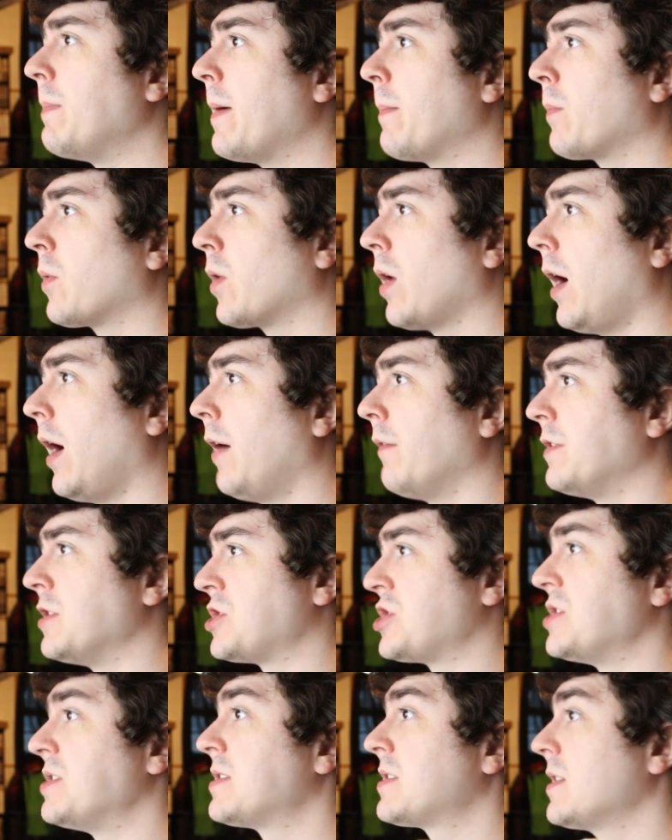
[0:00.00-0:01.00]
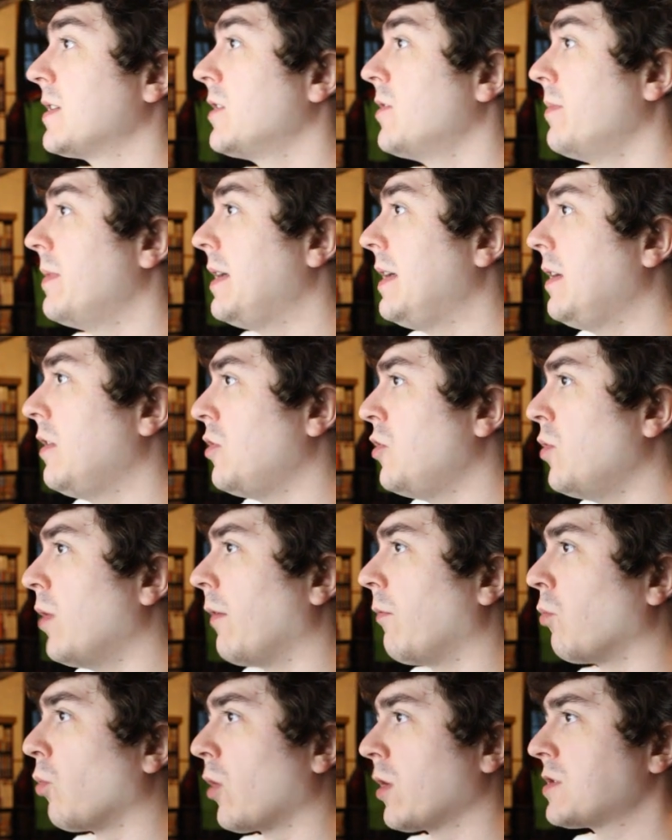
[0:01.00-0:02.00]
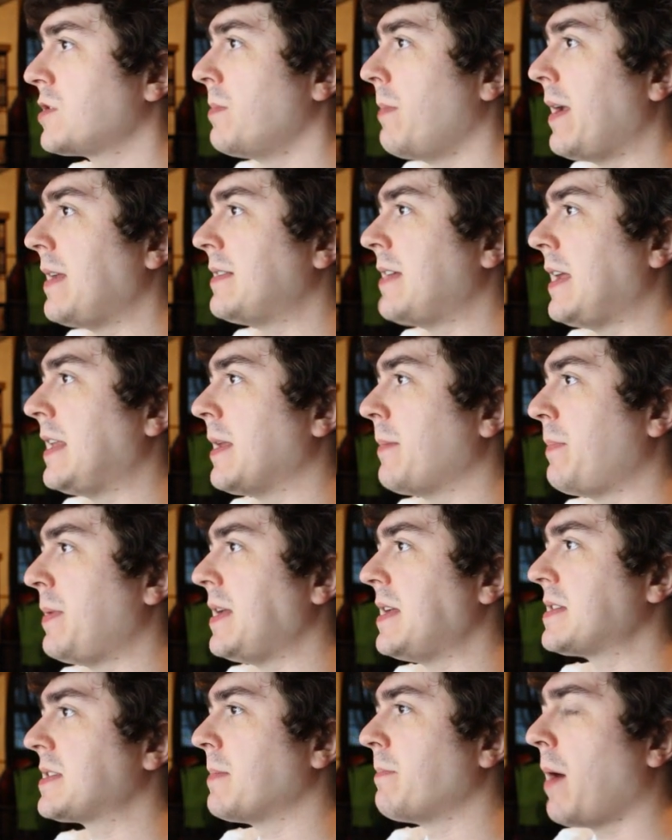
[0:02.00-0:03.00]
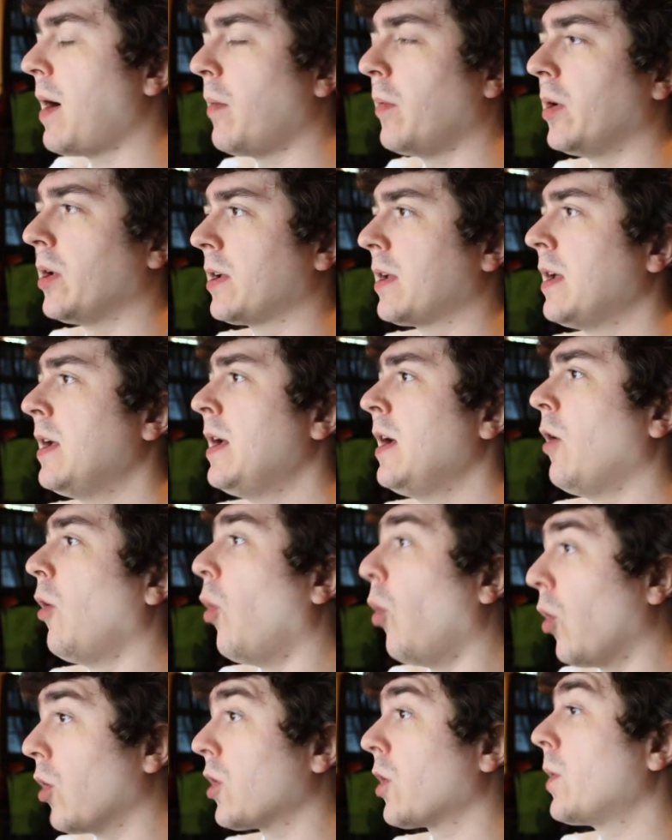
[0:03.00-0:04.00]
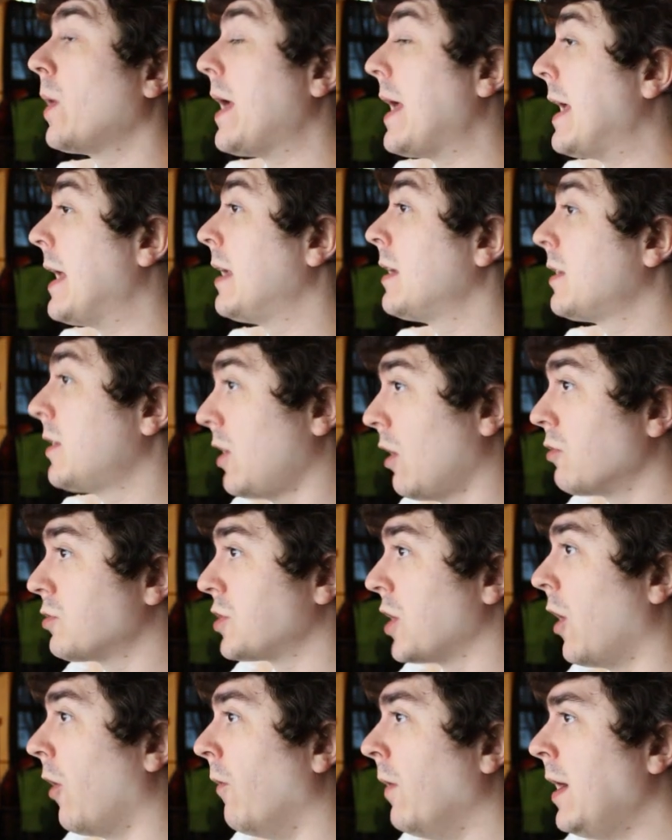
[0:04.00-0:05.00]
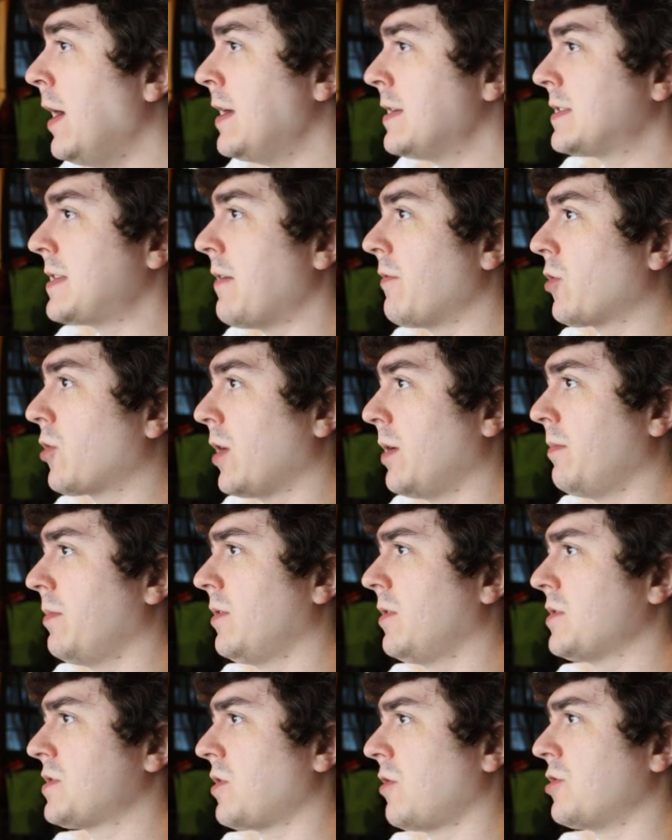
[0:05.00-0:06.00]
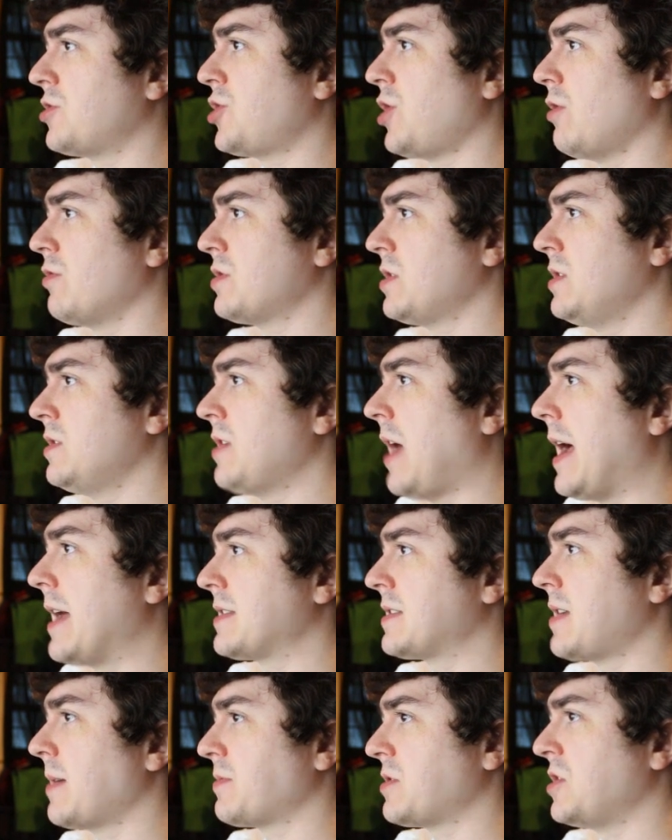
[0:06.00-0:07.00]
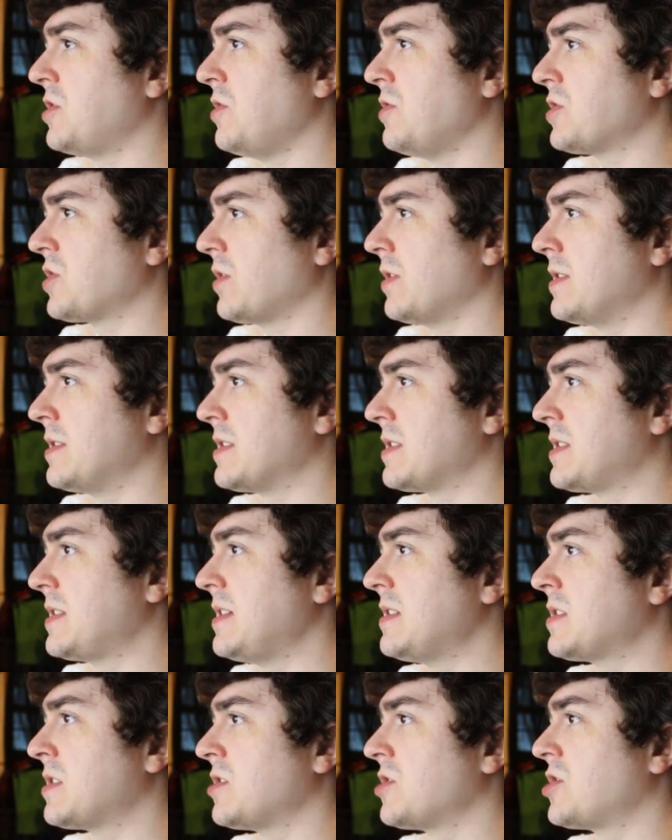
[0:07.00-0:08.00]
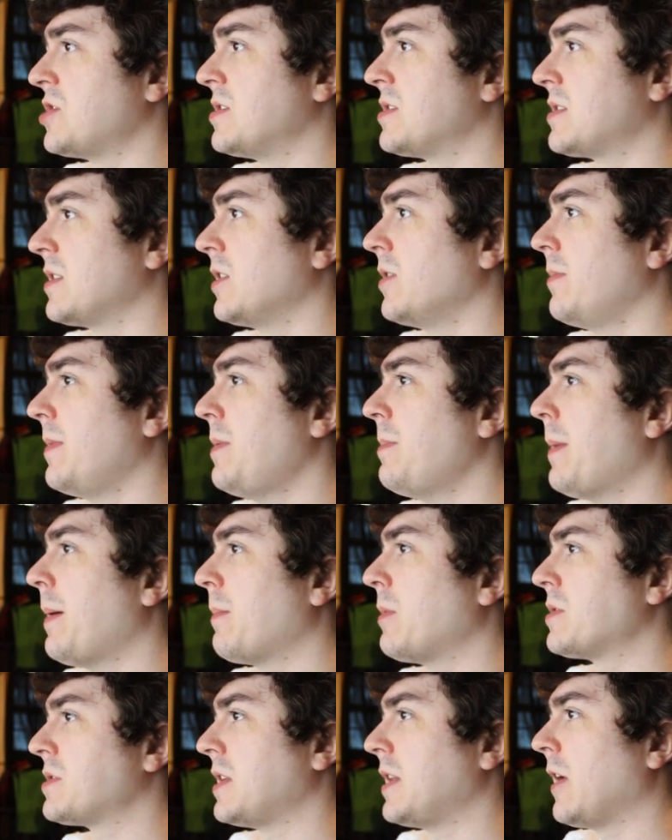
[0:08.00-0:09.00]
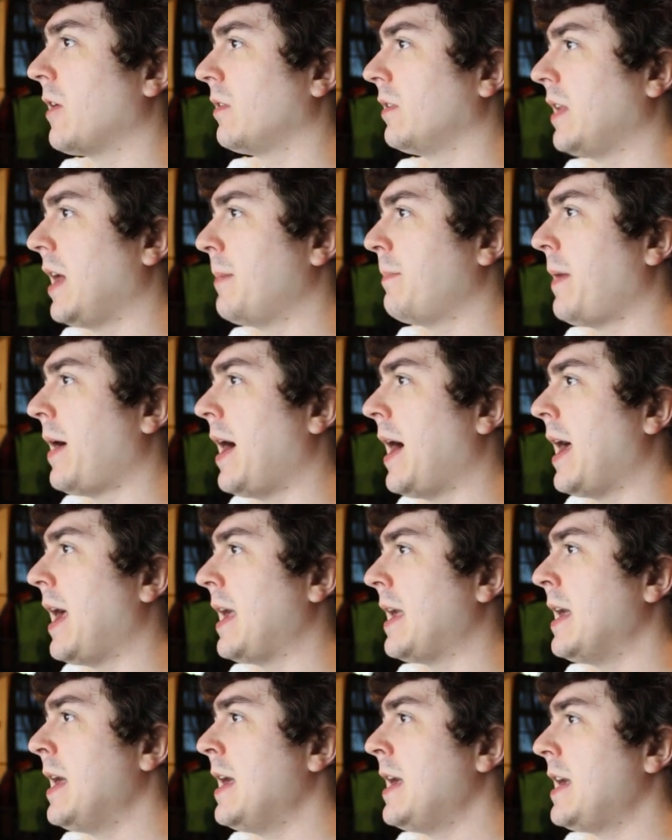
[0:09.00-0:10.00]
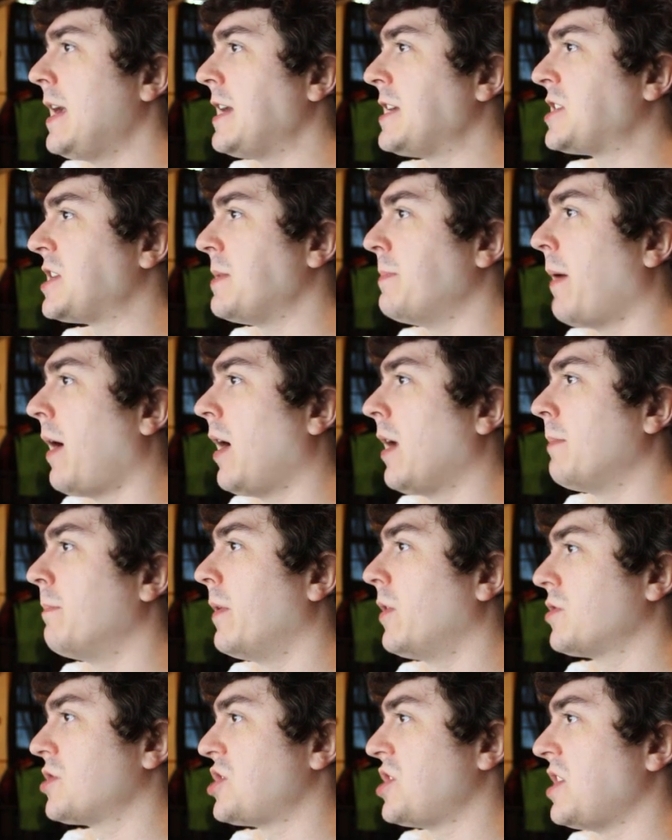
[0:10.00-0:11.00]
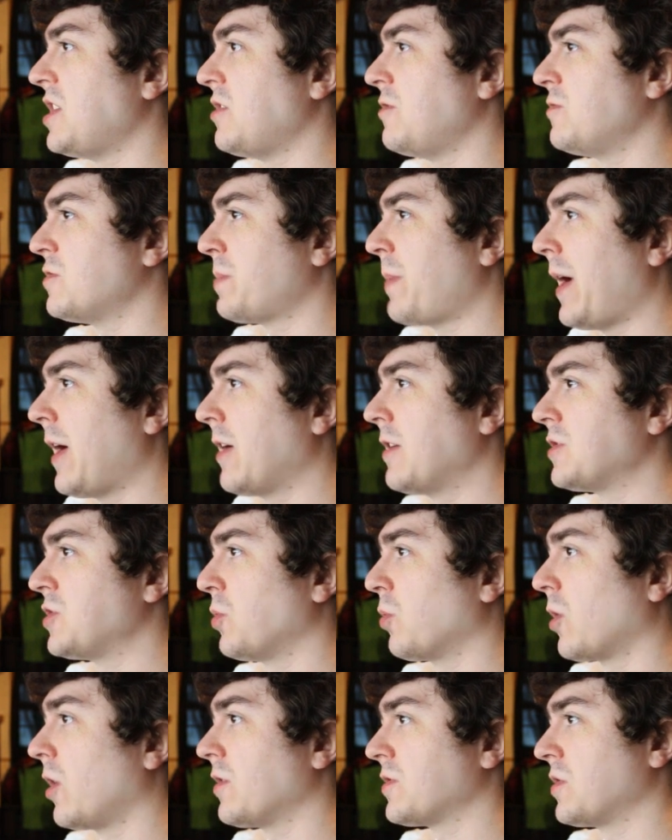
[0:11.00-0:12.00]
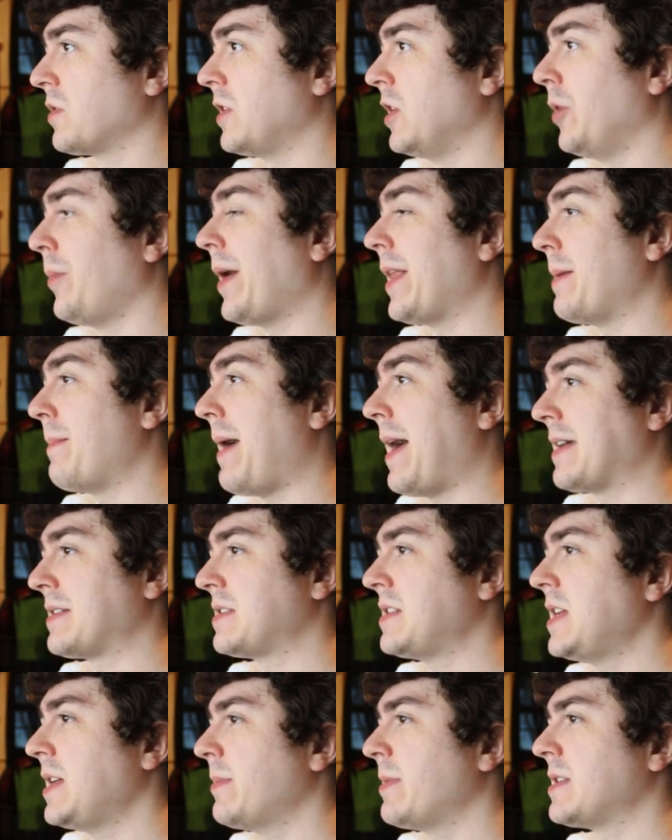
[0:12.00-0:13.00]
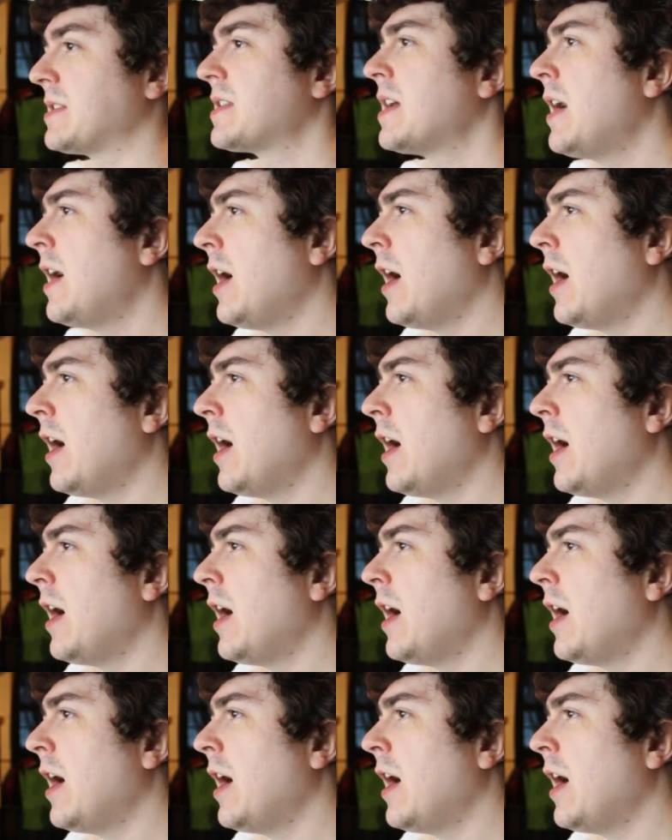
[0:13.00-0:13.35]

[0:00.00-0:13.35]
member of the Shinsengumi who have worked to maintain the peace and public order in Kyoto. Seven criminals are chosen as substitutes for the deceased Shinsengumi members, and they are led by Ichiban Boshi, whose parents who were also killed by the mass demons.